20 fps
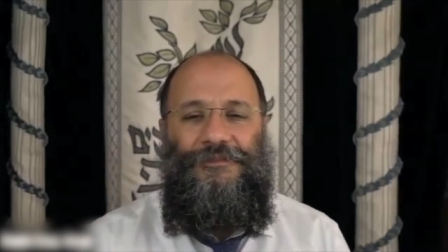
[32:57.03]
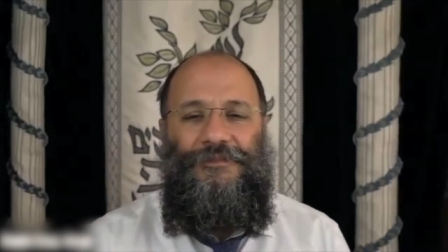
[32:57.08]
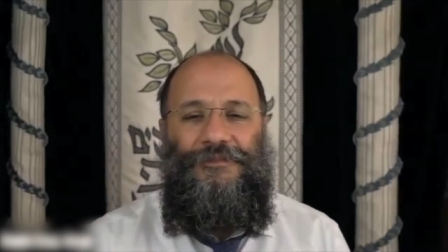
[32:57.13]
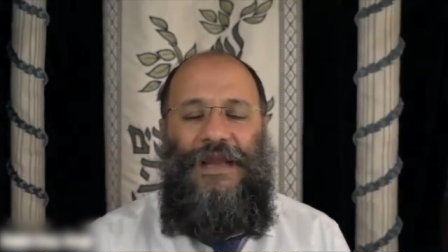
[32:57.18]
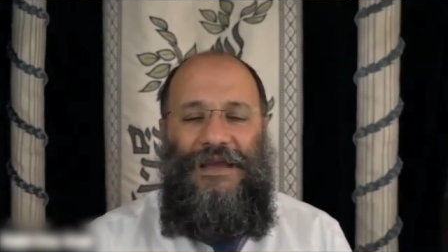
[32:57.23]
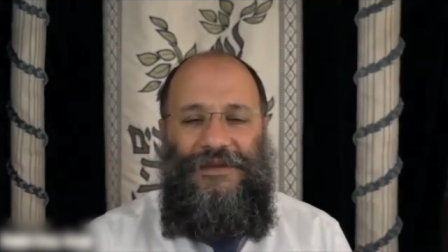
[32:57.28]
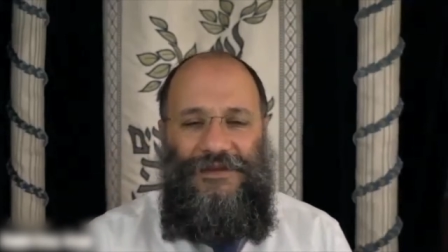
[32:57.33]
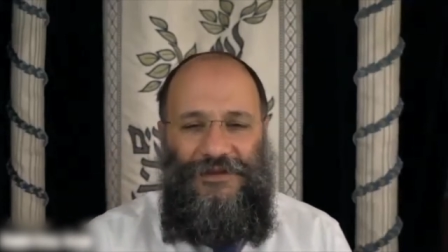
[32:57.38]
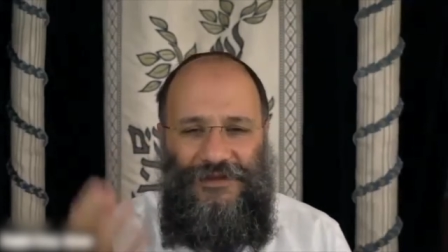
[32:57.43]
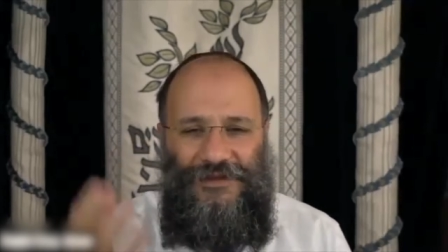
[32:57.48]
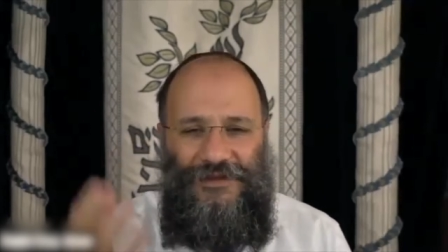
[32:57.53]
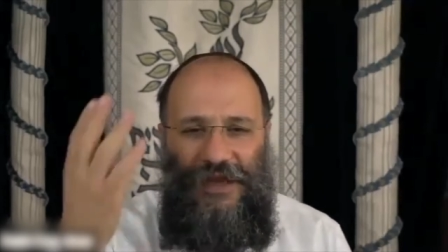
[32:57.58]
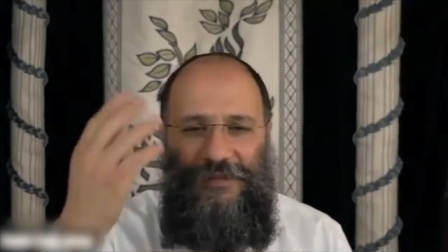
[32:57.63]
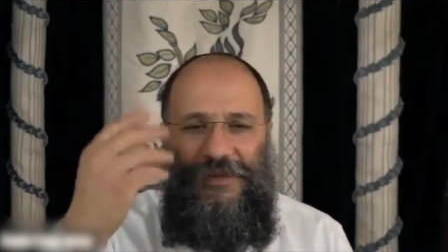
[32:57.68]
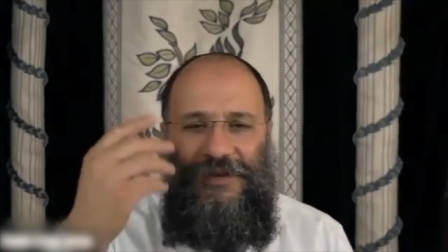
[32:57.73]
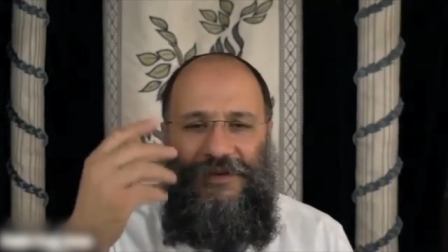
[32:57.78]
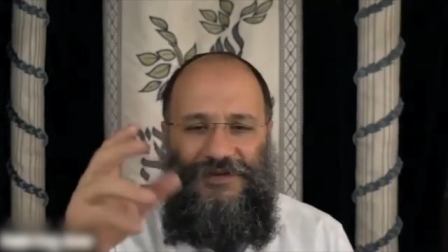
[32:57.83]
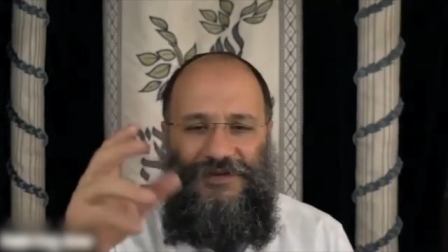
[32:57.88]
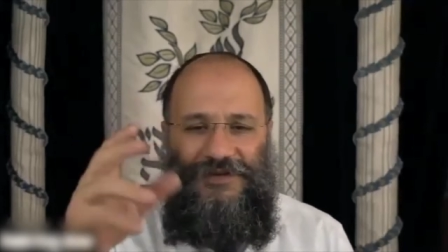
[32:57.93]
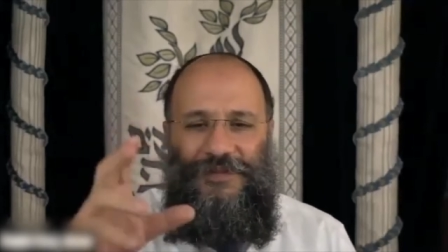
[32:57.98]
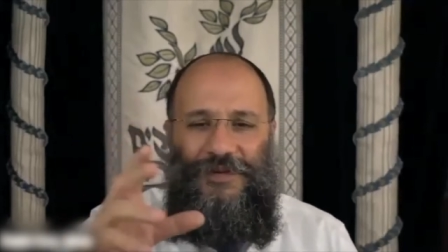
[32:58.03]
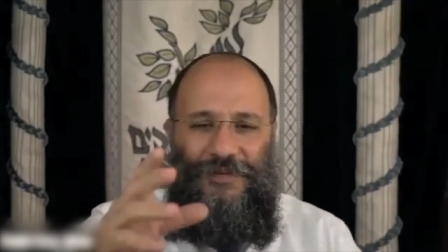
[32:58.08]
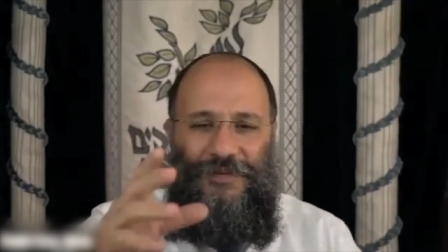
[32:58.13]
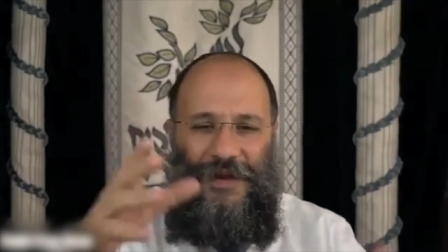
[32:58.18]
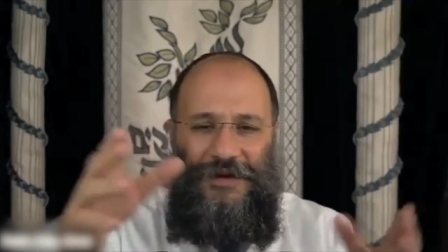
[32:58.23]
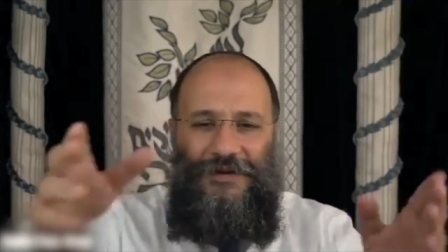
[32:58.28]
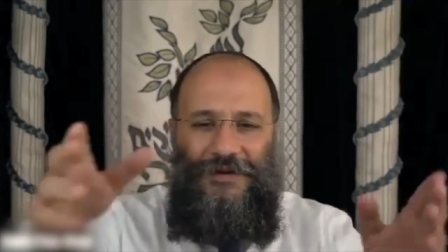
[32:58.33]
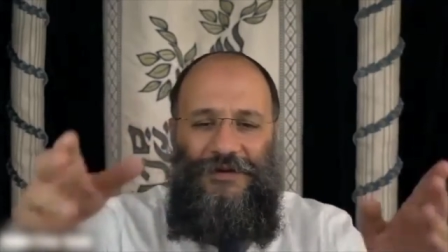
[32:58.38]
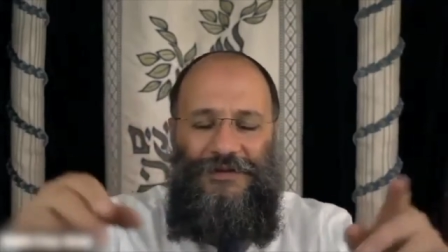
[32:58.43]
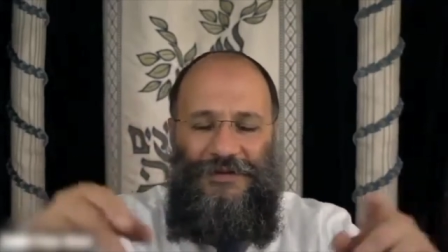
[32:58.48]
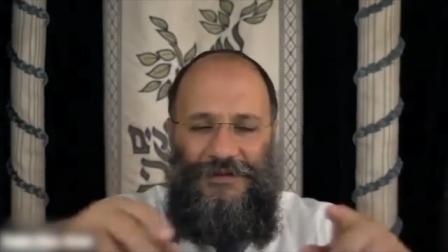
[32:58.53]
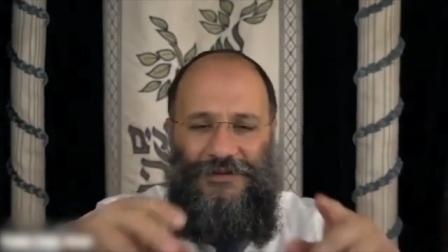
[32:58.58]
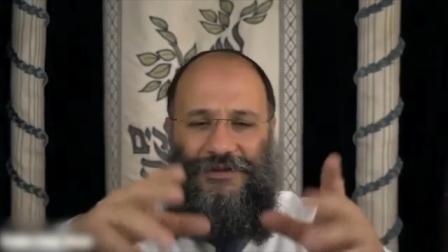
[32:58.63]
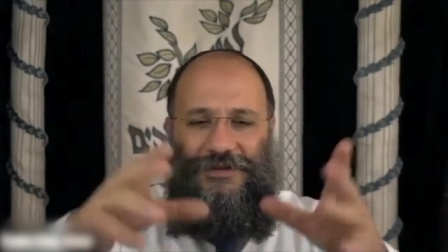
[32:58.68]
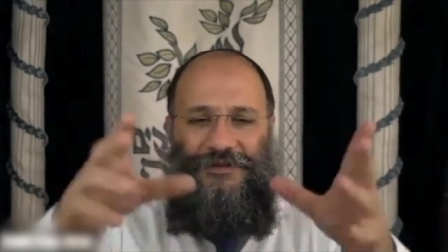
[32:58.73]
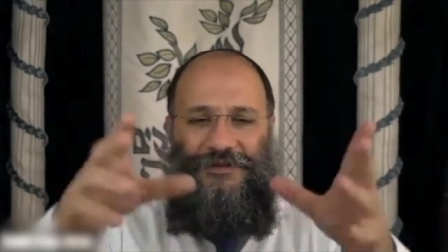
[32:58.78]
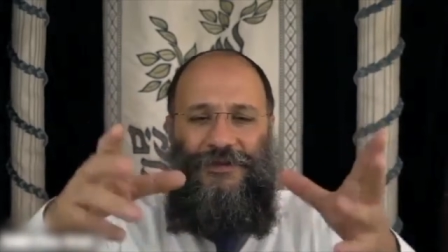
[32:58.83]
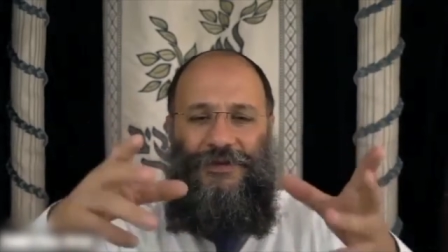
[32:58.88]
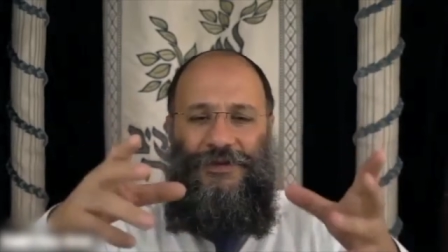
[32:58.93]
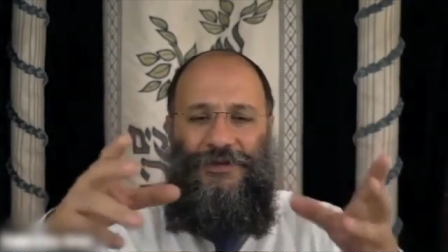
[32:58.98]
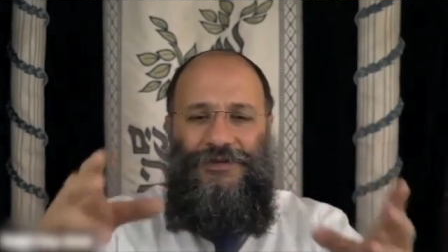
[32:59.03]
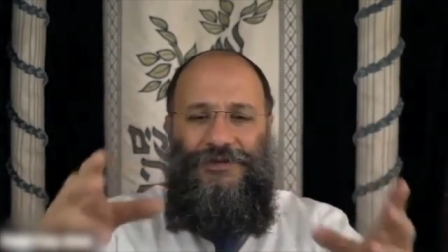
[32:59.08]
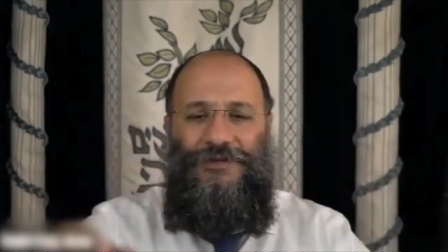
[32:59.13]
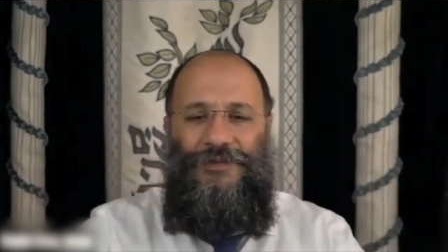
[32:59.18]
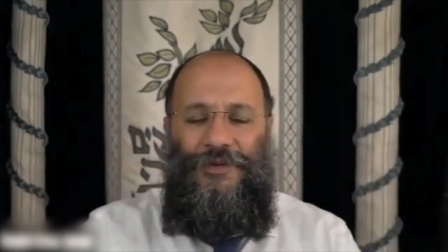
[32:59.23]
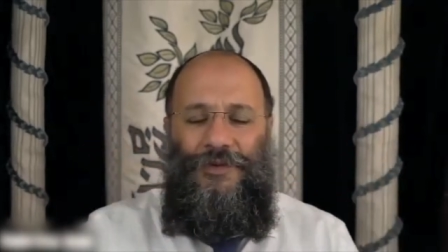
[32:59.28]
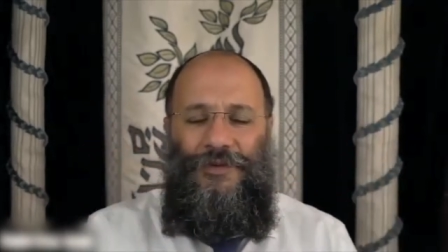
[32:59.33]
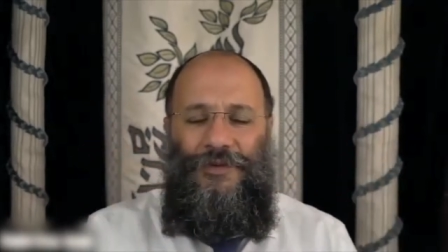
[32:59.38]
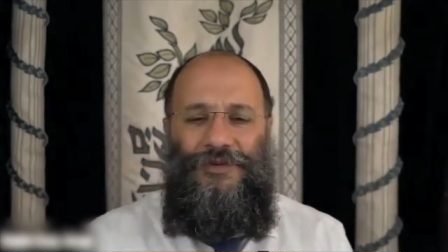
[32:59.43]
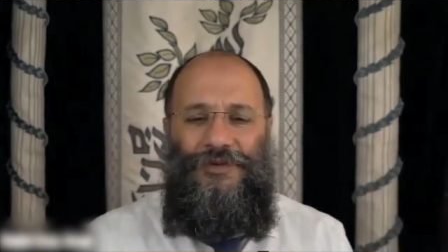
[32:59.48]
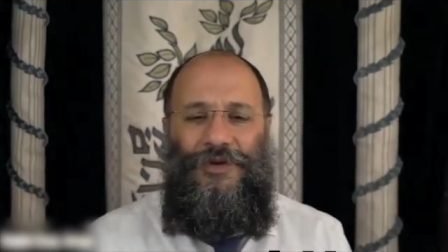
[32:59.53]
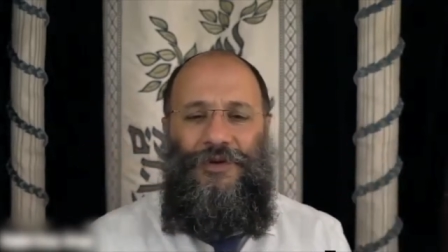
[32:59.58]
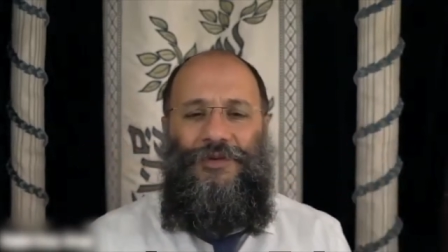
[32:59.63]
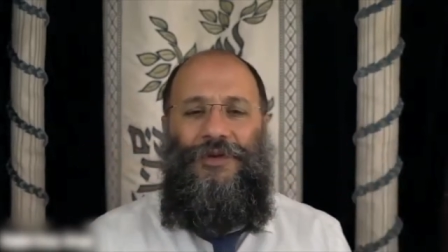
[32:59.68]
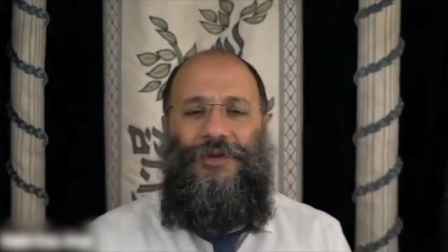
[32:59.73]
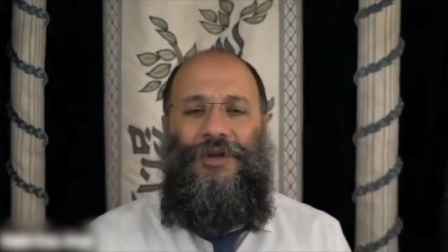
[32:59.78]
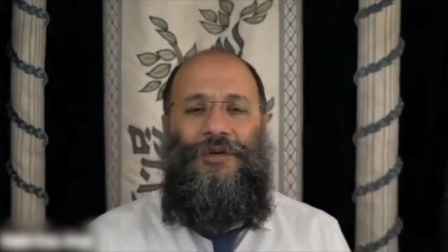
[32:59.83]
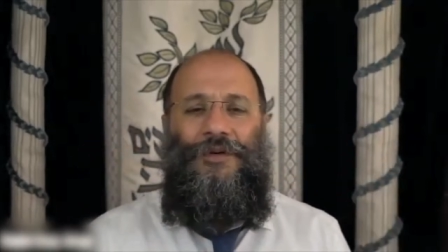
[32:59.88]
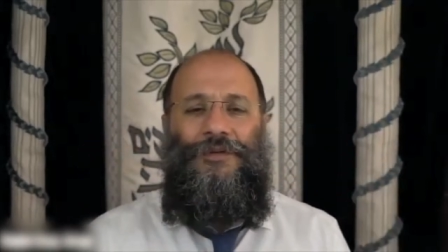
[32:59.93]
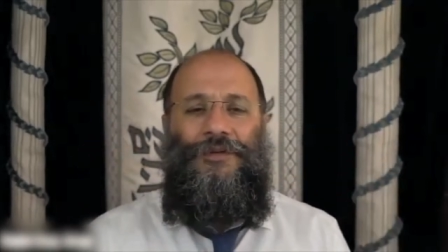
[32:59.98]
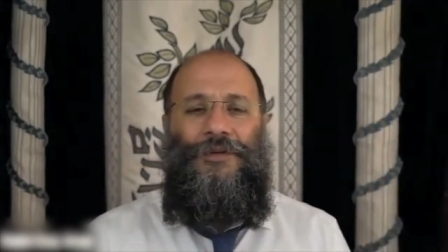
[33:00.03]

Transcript: At the time, there used to be records, just for those of you who don't know.